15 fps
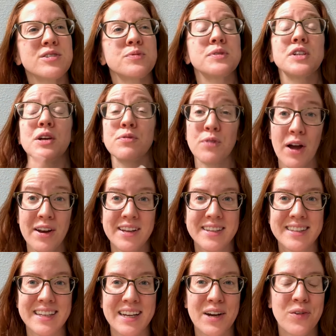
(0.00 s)
which
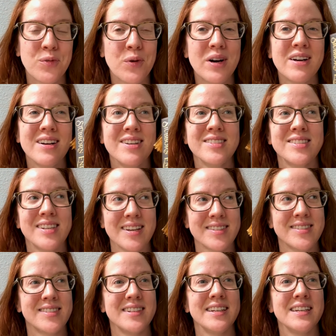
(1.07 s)
ironically was
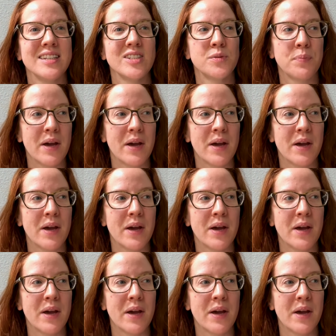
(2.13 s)
Destiny's